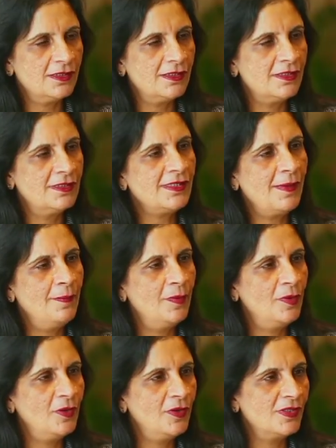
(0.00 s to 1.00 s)
some
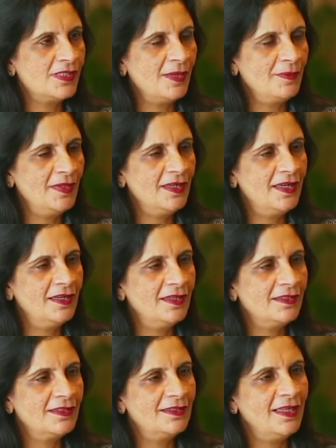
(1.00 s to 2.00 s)
book or something under
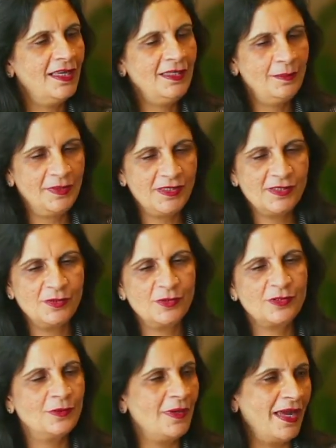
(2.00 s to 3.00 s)
anybody's nose
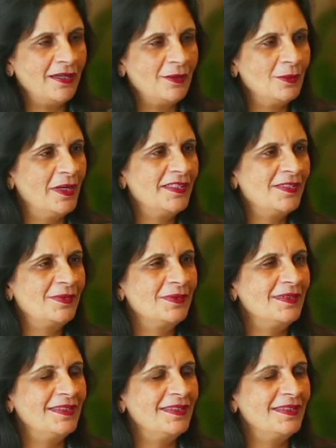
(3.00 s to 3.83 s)
who had 2 eyes to read.